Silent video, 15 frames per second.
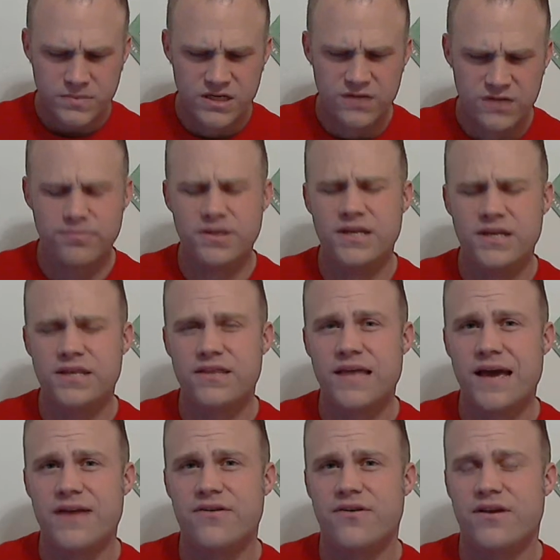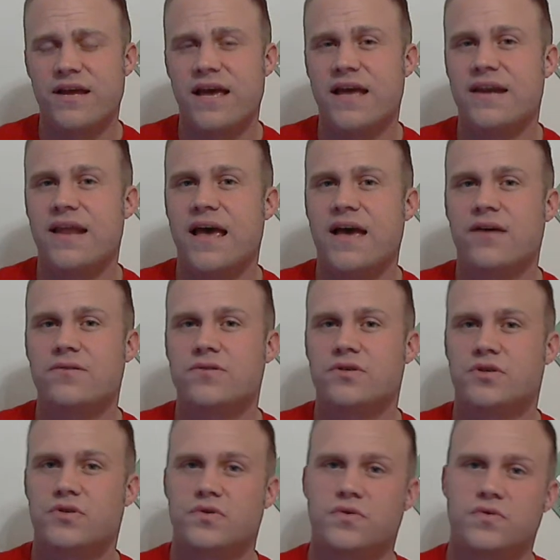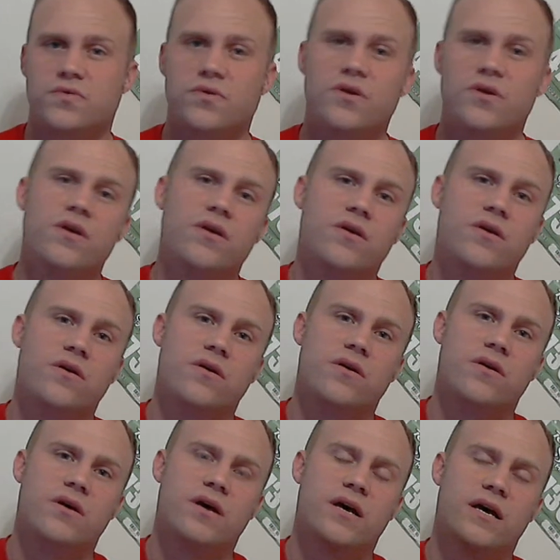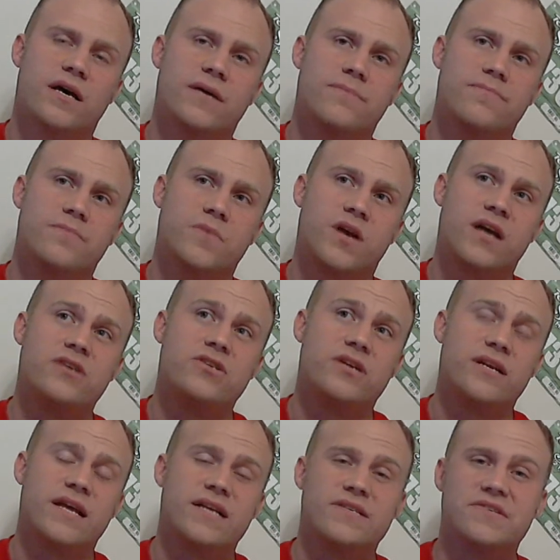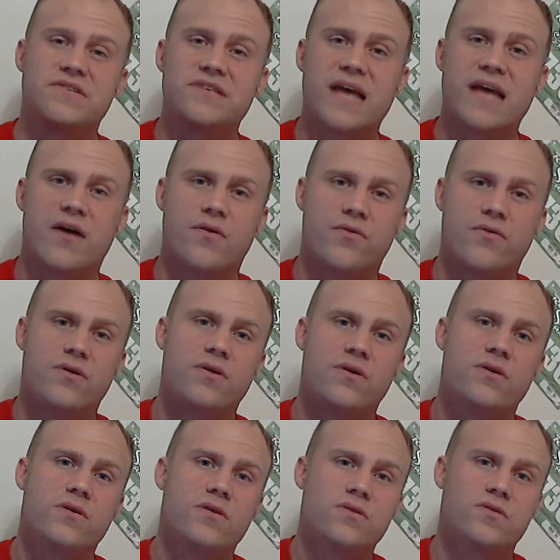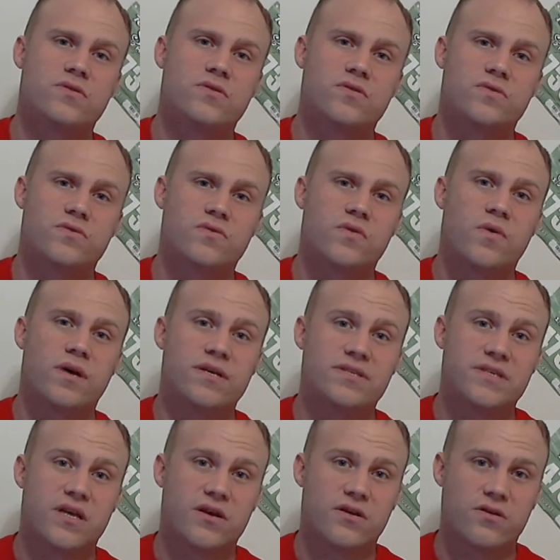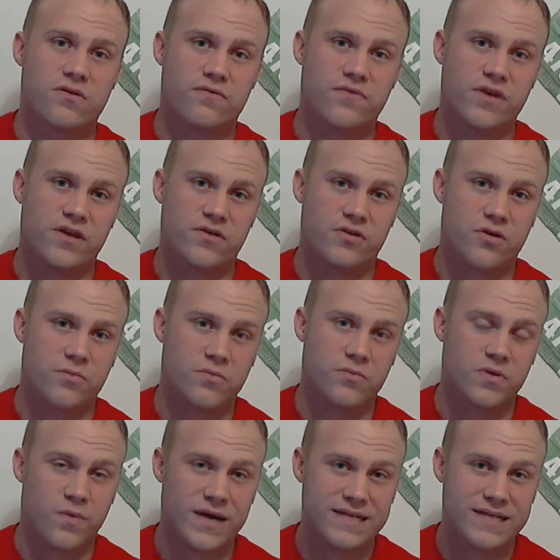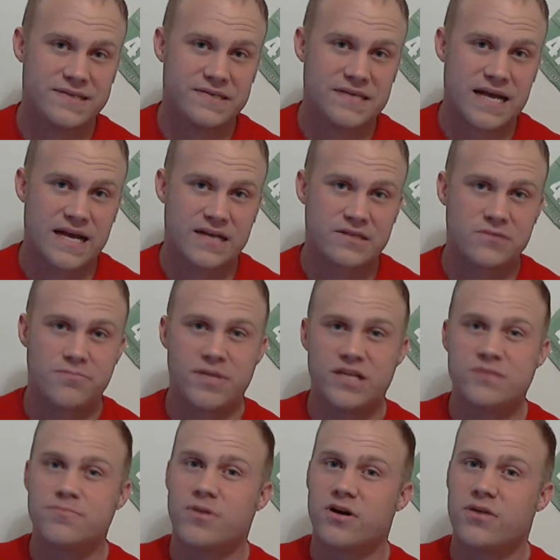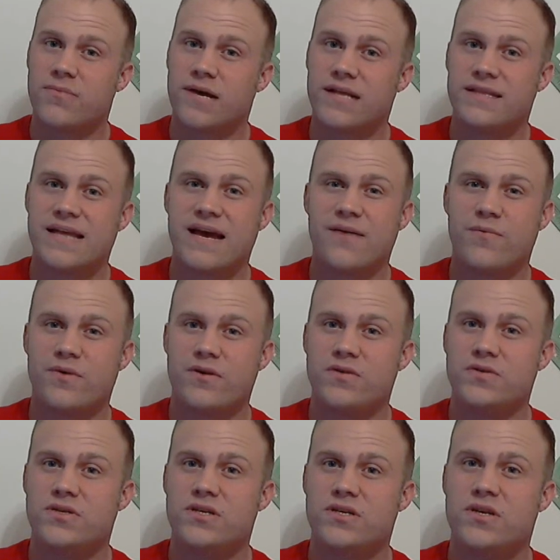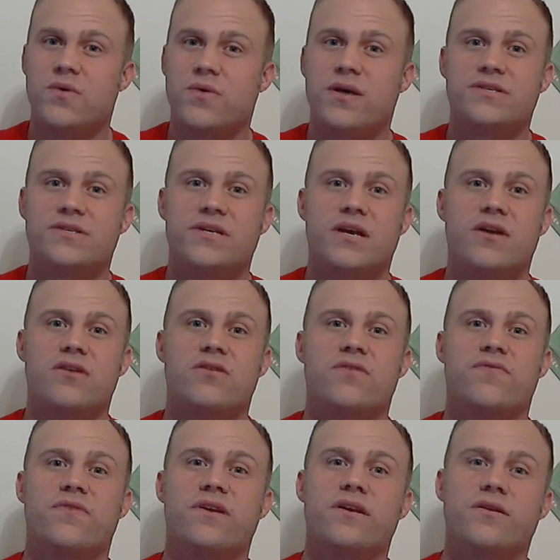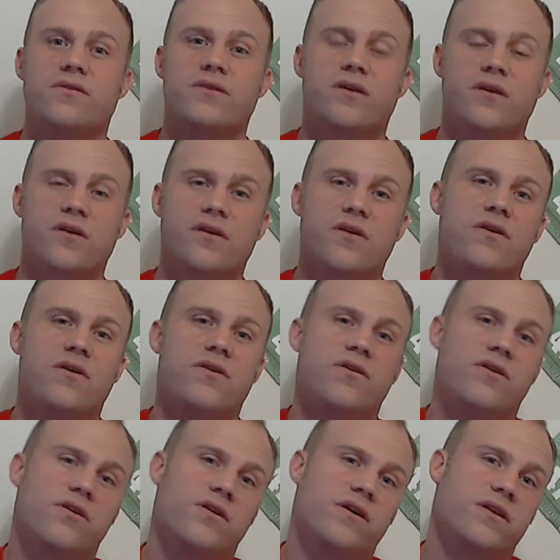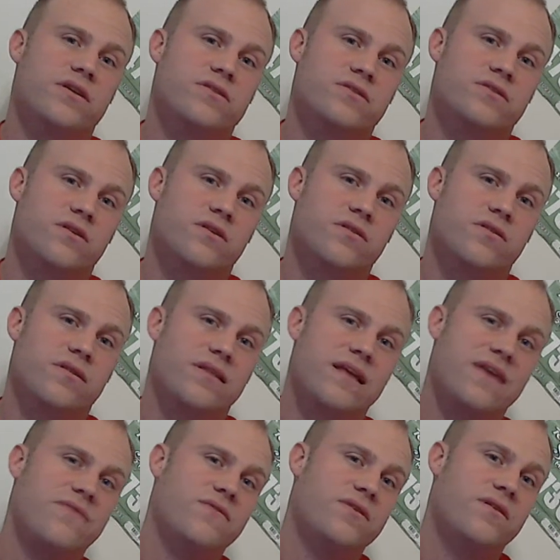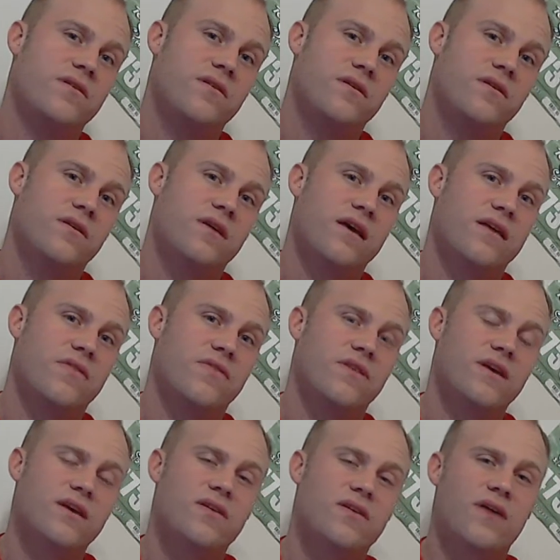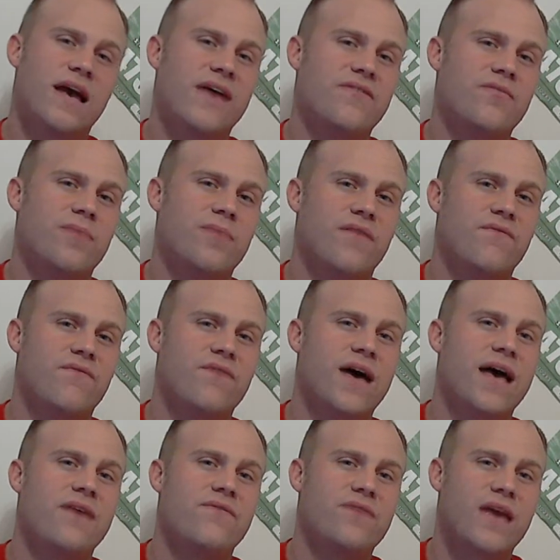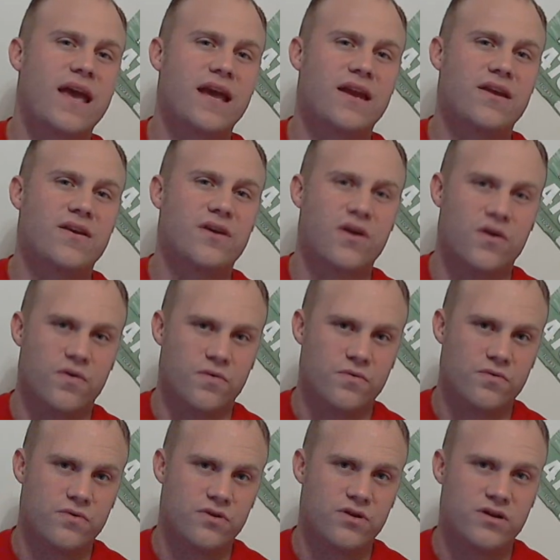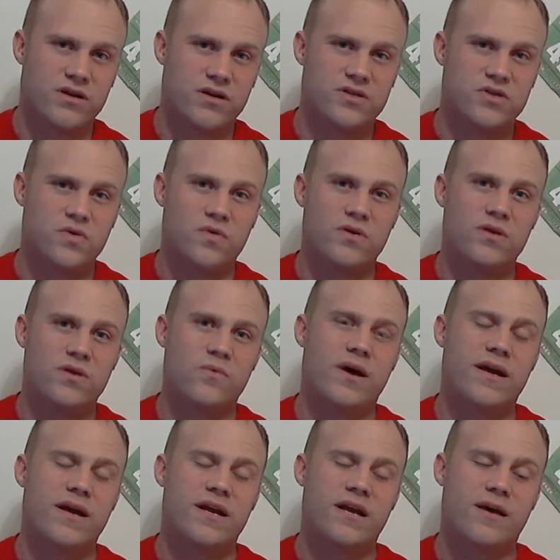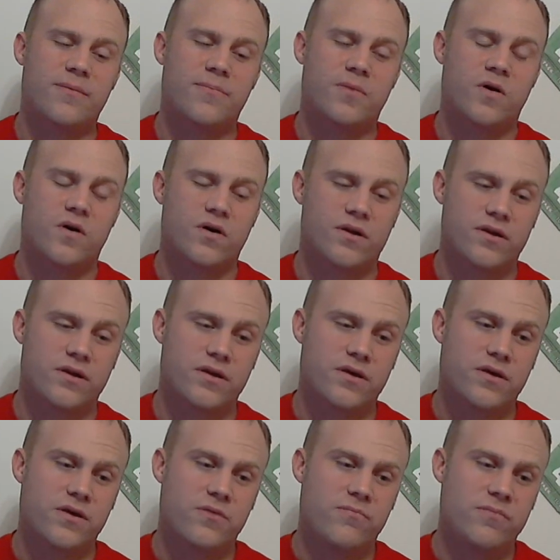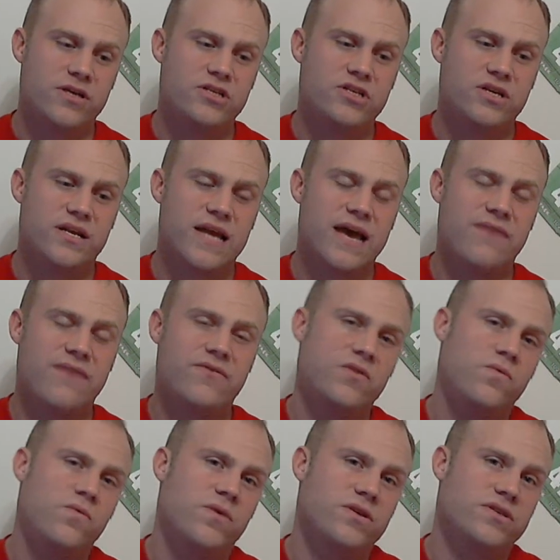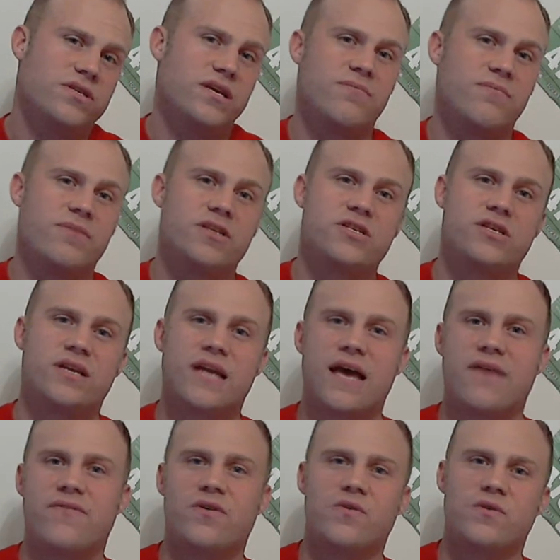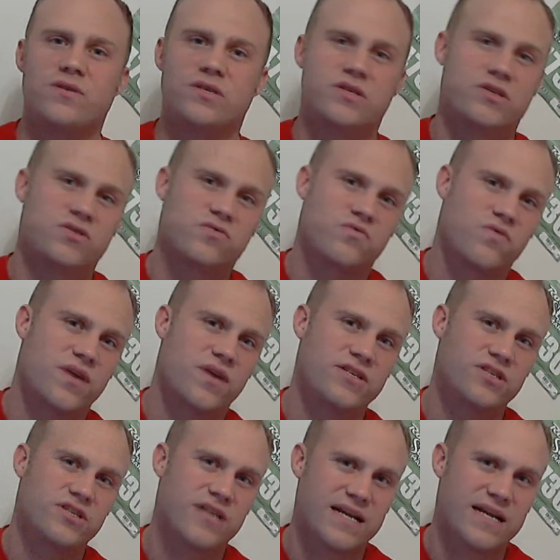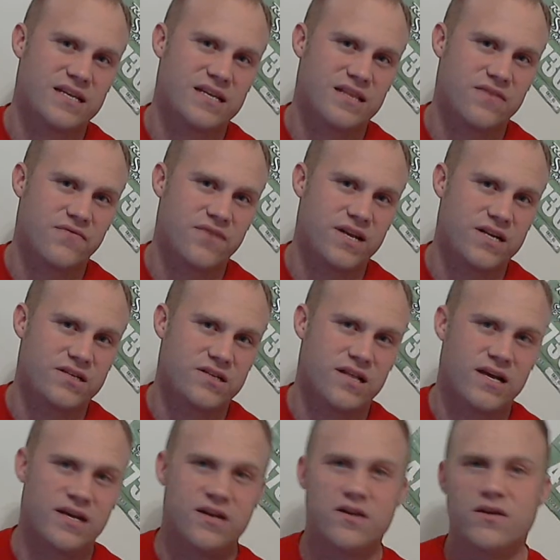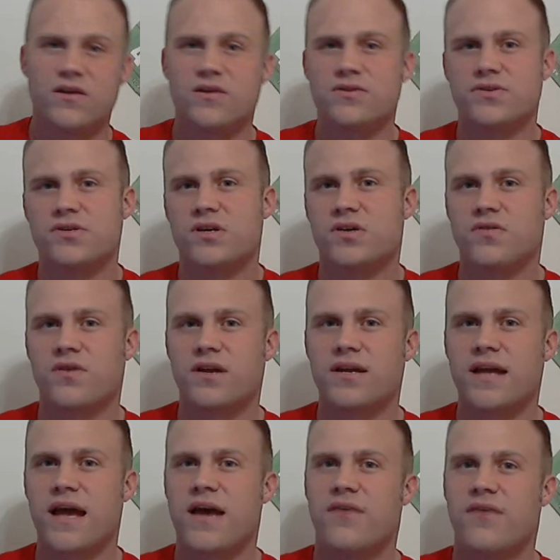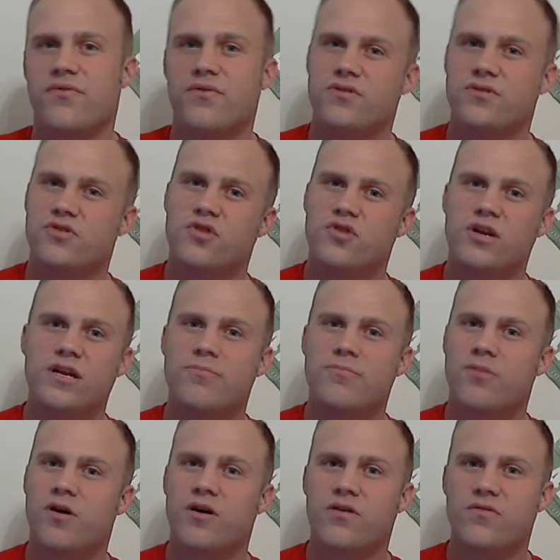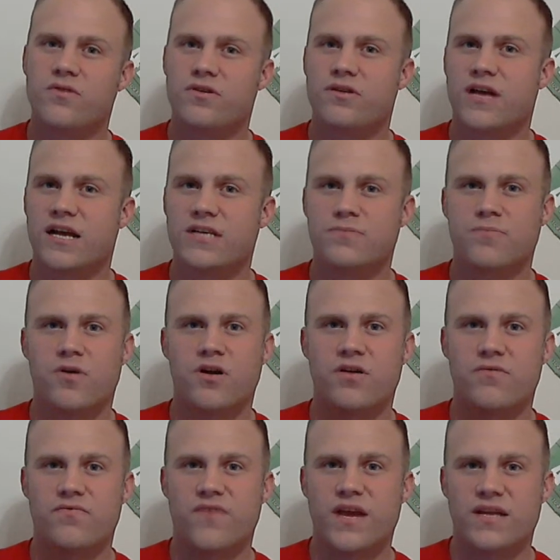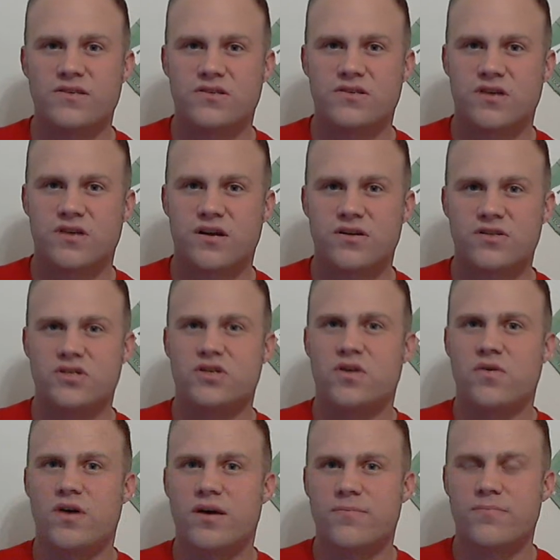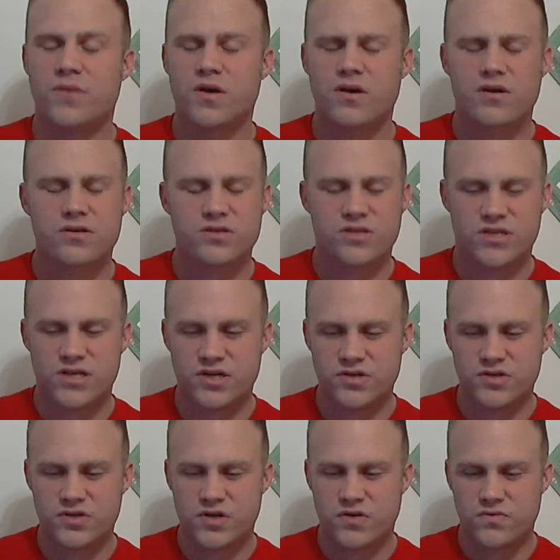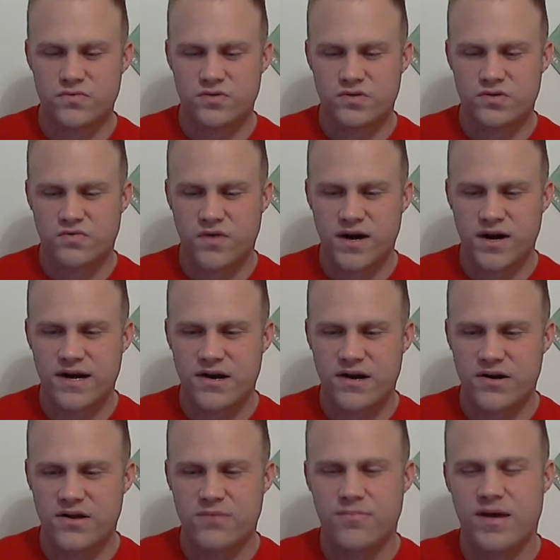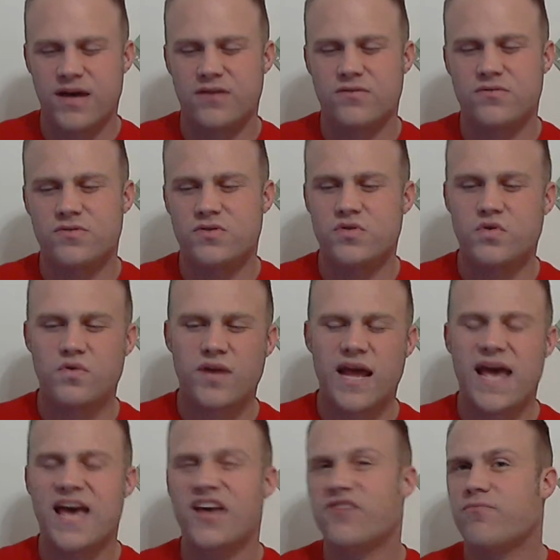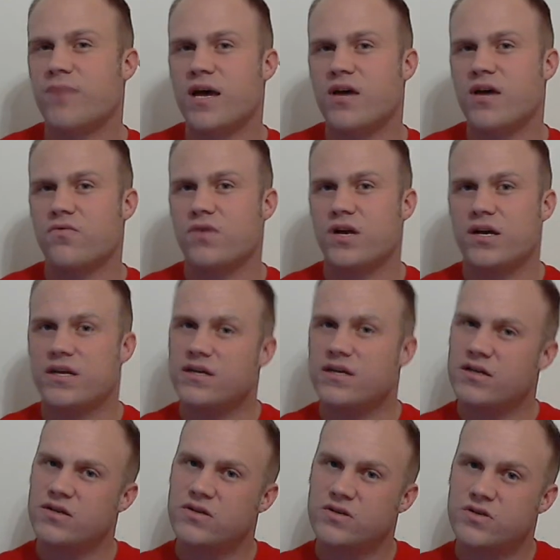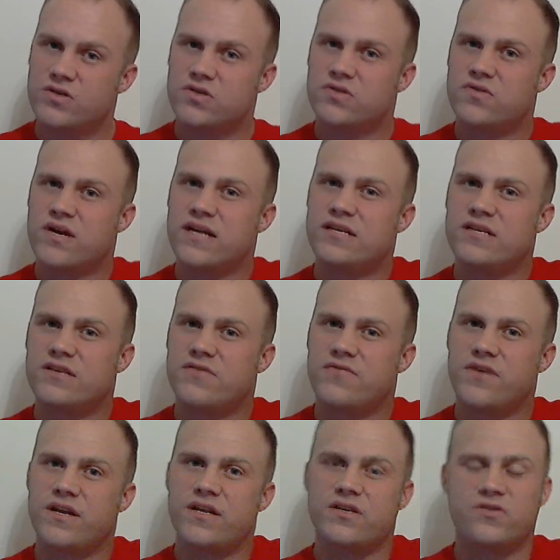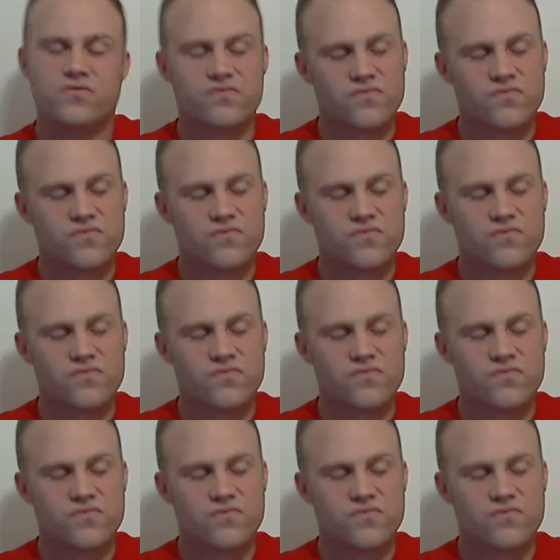Completing that, you're going to head down to, you're actually going to head south to U.S. Cellular Field, home of the White Sox. Best part about that, when you see U.S. Cellular Field, you're going to turn left, and then you have about 5K to go. You're going to shortly wind up on Michigan Avenue. Once you hit Michigan Avenue, it is a straight shot to the finish line. So you run down through Trinity Park, real nice park. Fans are starting to show up. Cheer zones, great area, about 2.5 mile run straight to the finish.